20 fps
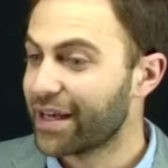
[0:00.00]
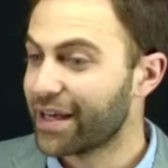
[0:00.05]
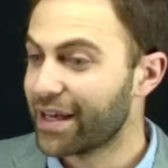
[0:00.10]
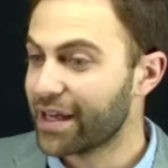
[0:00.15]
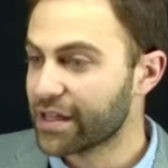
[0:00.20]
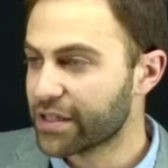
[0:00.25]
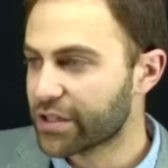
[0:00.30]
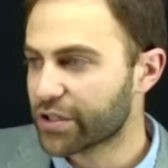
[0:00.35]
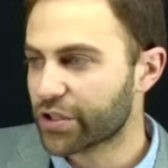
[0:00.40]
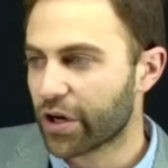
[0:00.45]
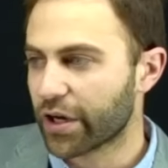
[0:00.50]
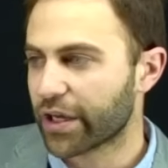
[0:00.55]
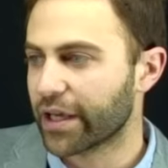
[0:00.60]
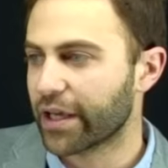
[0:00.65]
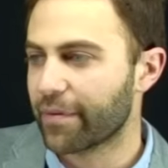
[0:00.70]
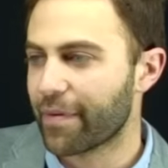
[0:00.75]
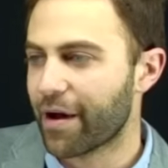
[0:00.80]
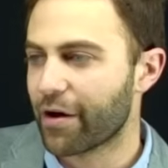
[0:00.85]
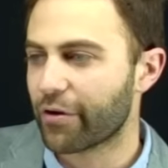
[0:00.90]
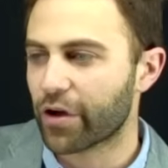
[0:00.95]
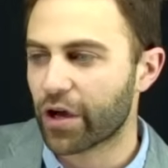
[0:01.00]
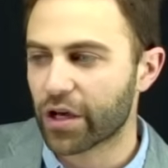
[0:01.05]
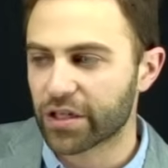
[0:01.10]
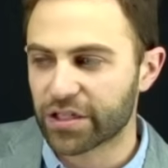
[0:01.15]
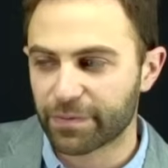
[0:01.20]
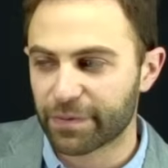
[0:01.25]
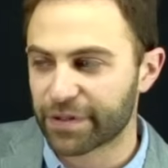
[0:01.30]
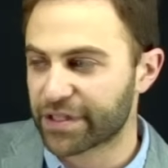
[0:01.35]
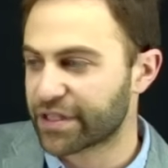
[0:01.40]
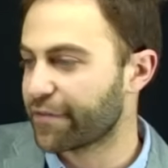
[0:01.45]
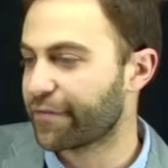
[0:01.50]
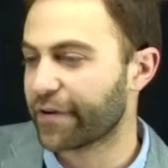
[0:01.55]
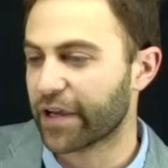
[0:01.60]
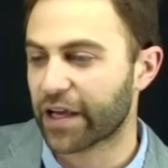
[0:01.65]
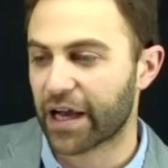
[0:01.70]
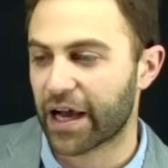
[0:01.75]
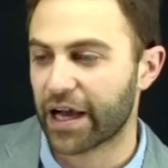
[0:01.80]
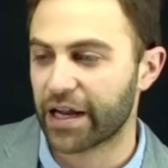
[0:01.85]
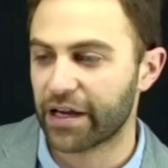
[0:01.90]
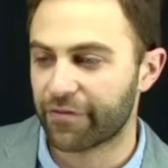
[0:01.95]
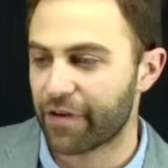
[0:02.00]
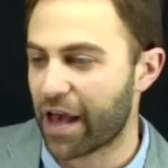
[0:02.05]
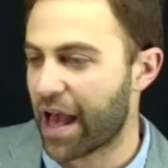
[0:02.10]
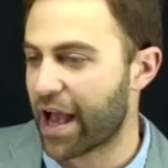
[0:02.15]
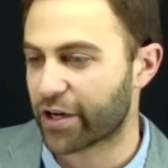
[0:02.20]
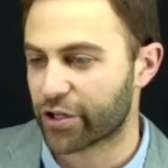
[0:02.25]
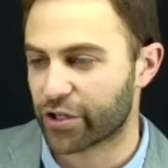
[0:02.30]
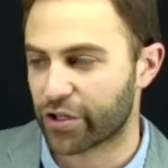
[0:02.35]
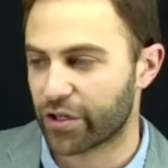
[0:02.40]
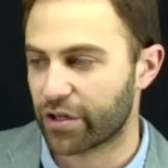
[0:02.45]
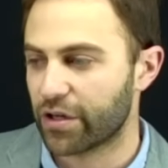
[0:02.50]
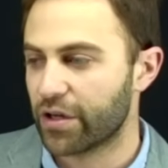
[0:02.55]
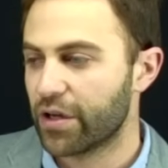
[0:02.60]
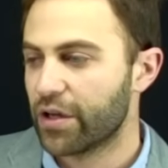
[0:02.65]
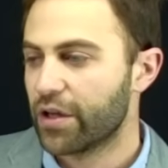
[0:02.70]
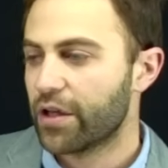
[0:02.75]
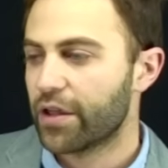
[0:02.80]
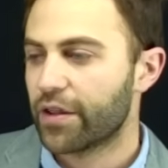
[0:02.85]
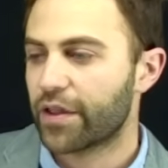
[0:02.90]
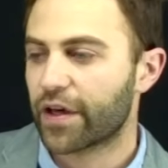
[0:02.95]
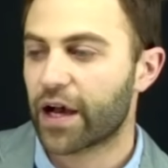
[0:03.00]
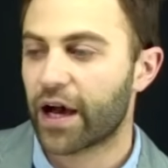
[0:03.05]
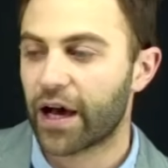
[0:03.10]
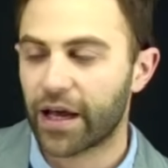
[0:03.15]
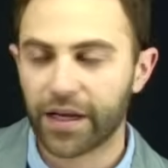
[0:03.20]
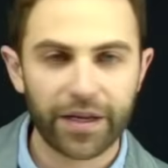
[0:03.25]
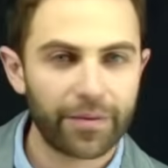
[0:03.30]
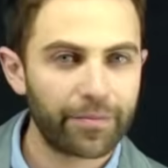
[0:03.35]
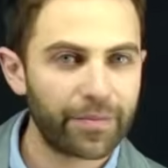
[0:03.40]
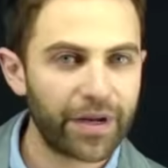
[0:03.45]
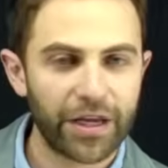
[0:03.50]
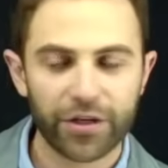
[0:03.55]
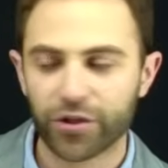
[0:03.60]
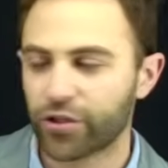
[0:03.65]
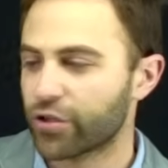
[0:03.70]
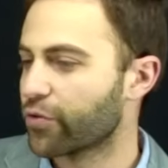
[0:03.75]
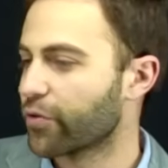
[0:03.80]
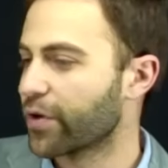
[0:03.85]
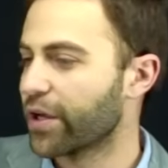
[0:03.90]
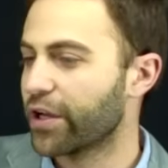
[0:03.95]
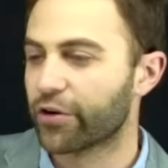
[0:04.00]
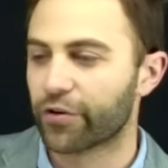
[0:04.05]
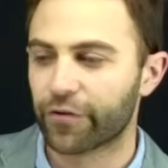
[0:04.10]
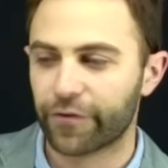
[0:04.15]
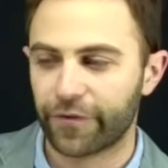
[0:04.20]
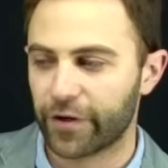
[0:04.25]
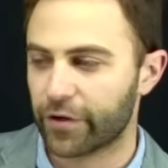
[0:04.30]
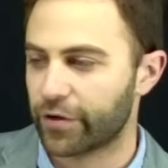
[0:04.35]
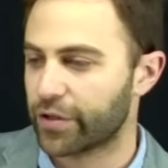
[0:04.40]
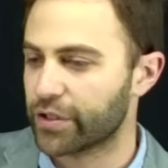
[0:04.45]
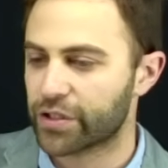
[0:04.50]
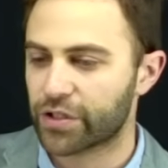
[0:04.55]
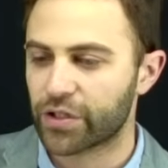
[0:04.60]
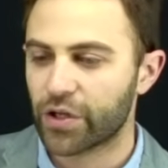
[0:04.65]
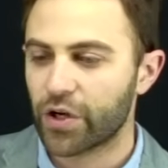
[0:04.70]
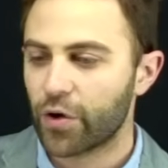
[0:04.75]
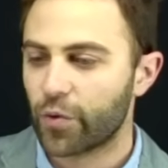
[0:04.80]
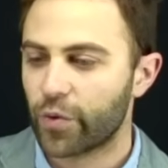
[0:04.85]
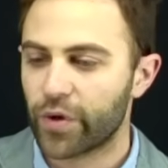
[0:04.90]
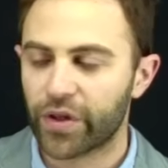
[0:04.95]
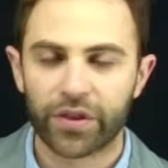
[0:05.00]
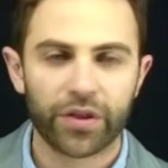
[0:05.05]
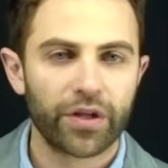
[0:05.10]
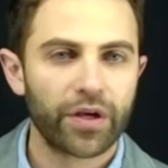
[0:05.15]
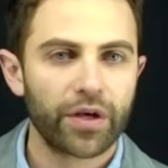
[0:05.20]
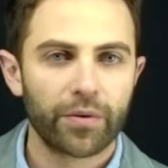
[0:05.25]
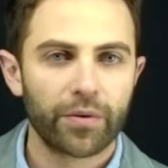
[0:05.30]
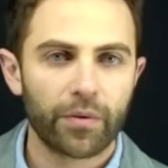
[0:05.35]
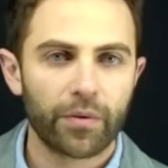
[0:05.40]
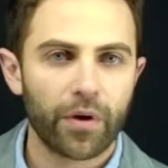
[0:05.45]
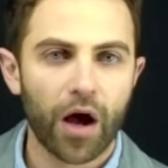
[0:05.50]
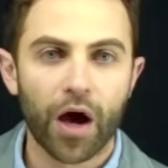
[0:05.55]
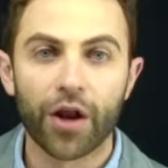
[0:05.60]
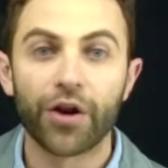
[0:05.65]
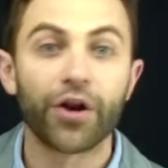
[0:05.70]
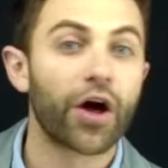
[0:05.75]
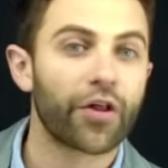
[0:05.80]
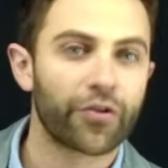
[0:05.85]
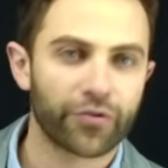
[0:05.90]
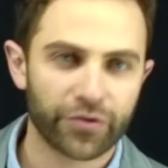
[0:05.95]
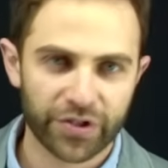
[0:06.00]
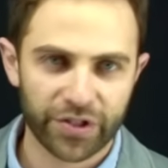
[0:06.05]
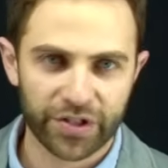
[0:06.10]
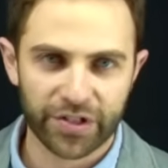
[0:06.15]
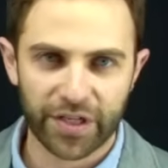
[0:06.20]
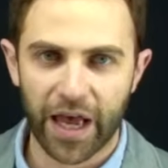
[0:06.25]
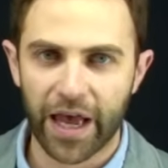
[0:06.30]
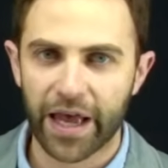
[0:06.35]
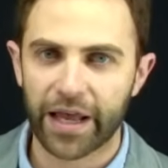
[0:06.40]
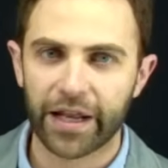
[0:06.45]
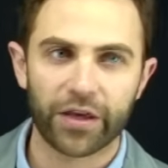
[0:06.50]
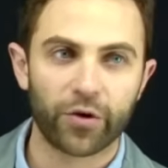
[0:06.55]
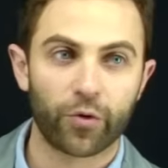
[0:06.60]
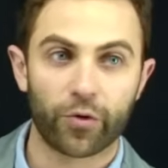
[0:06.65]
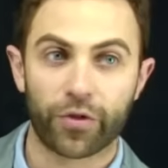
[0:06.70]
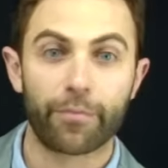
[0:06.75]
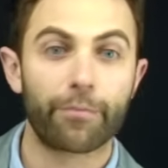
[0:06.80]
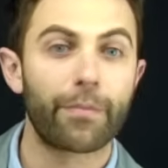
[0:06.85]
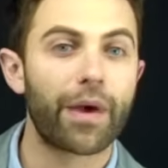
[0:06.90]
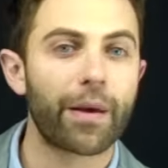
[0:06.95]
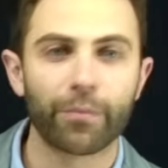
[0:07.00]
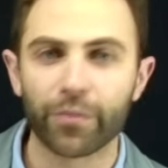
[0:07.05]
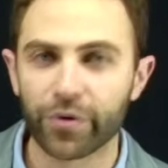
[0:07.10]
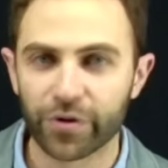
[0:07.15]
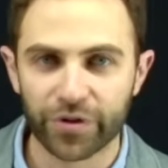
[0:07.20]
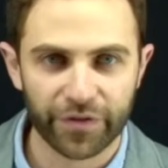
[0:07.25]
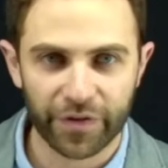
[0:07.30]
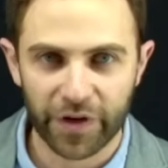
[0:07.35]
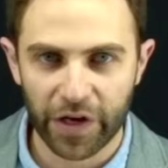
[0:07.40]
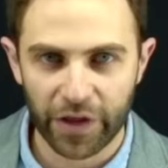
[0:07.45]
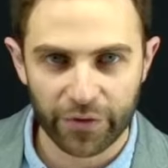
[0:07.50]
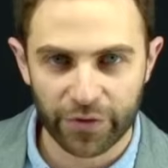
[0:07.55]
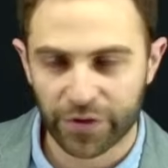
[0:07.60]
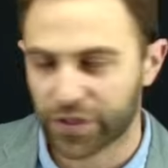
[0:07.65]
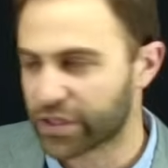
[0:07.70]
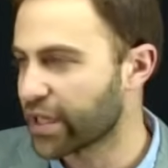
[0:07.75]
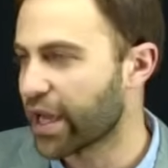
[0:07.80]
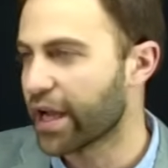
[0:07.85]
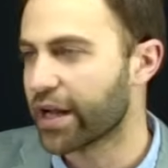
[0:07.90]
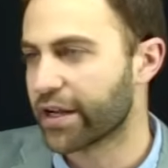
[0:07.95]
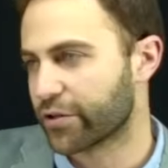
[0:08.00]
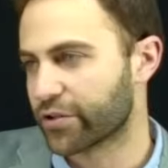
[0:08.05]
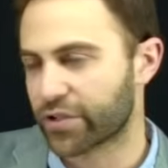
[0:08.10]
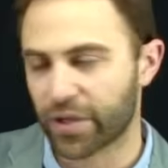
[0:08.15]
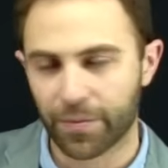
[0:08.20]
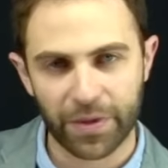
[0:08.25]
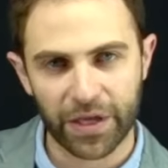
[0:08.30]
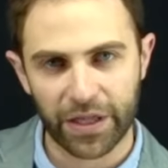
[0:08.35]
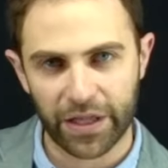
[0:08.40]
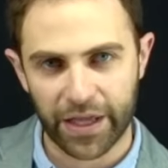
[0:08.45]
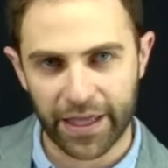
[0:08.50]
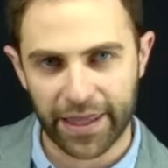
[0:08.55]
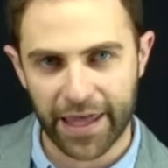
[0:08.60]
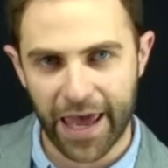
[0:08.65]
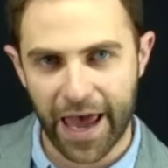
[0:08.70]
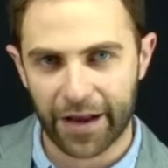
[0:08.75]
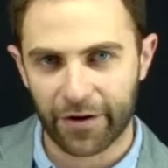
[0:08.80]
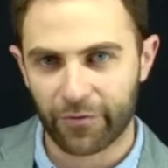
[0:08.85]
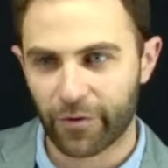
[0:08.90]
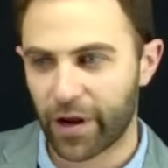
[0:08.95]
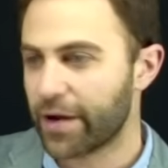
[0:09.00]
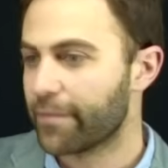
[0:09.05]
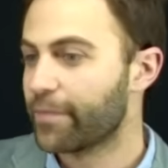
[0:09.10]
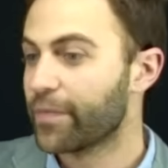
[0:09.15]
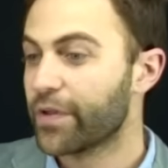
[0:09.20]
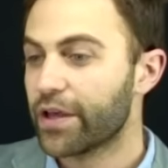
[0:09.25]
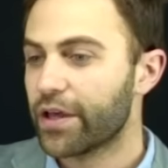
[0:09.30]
It's talking about a specific kind of action, the condemnation or interference with another society or the members of another society or something like that, right?